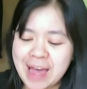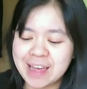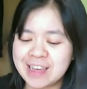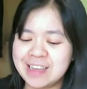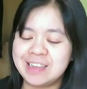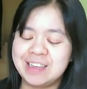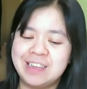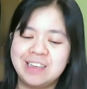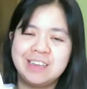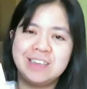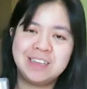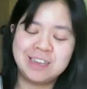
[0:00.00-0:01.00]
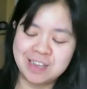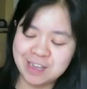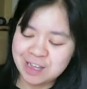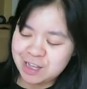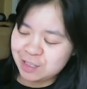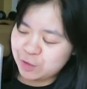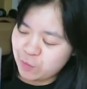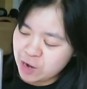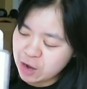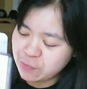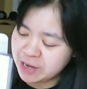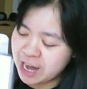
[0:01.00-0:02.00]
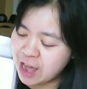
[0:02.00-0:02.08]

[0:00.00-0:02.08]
back. So where are we